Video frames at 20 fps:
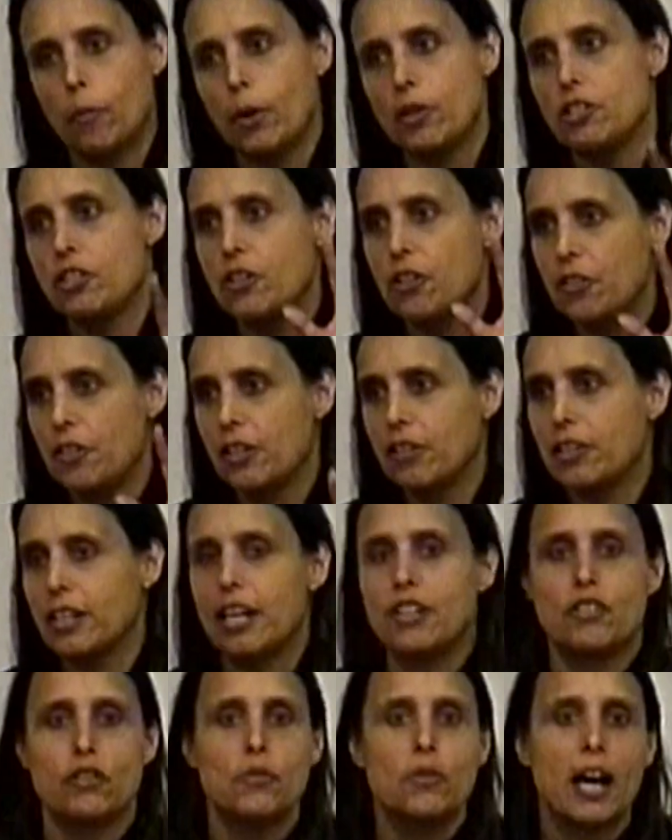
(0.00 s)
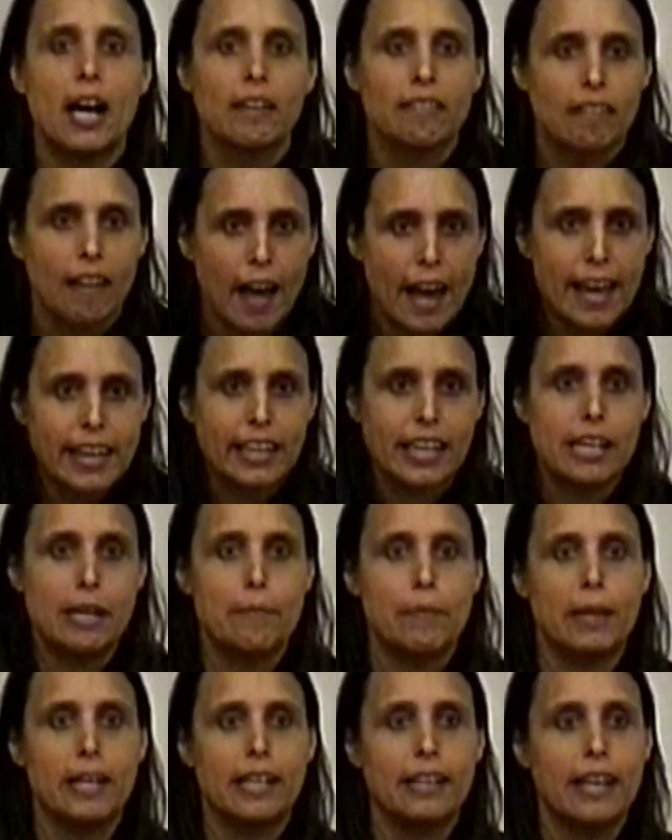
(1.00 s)
don't want you to think that I do not like
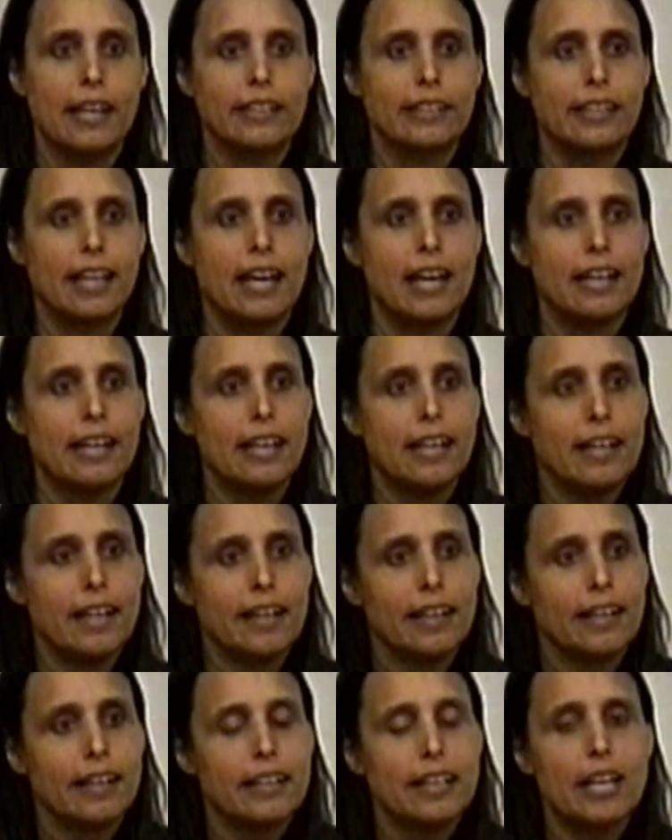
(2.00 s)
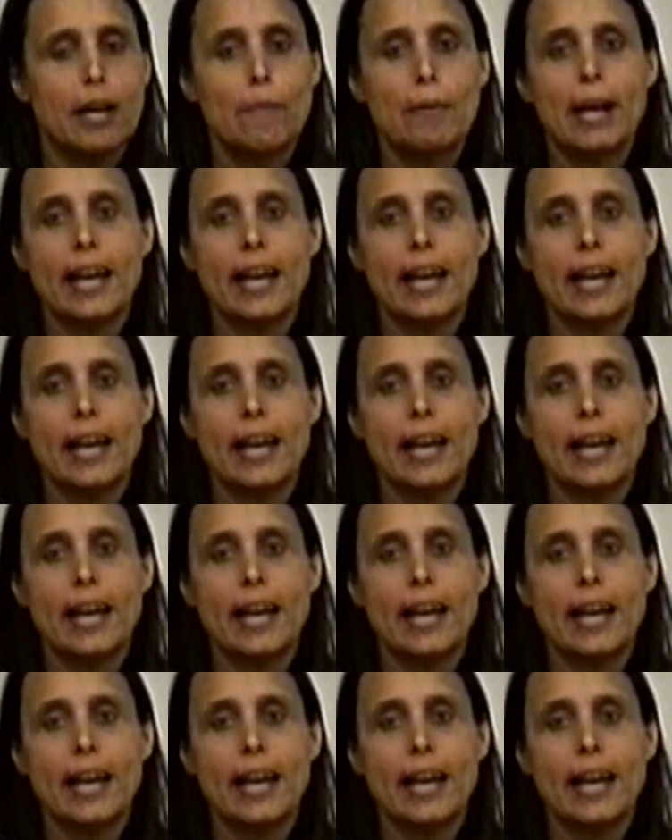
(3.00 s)
them.